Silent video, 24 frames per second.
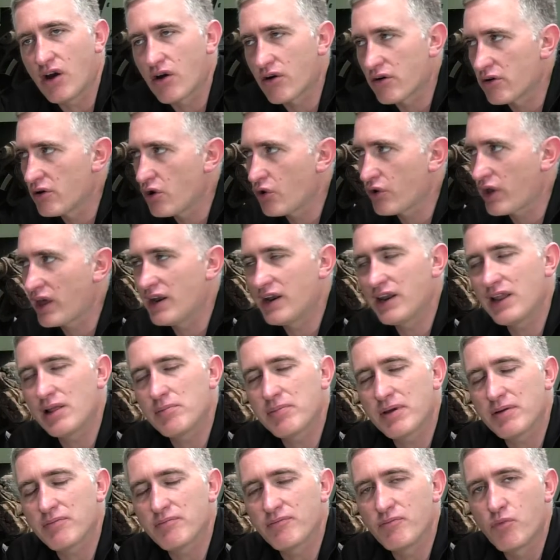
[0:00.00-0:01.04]
are located a little
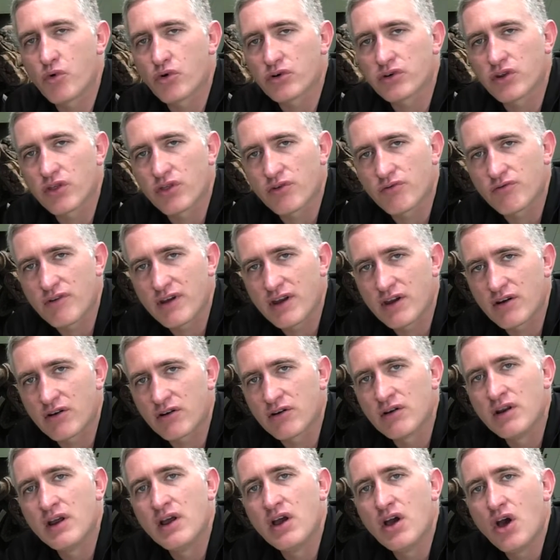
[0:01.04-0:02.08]
bit more to the
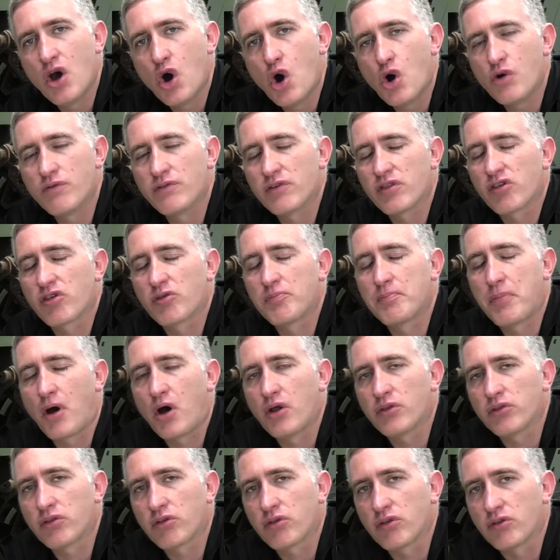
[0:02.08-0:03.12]
rear over the
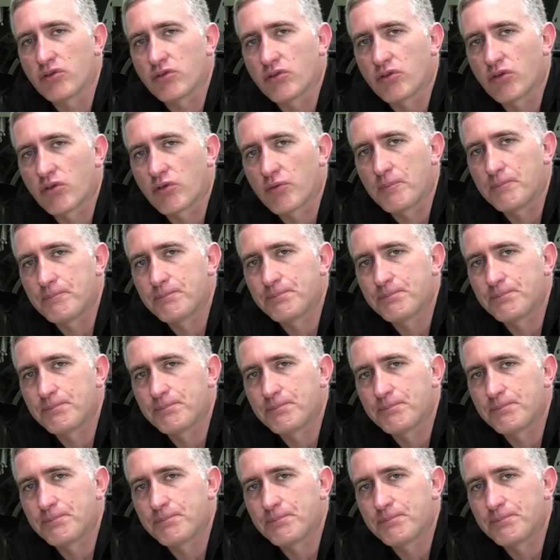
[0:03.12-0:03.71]
sponsons.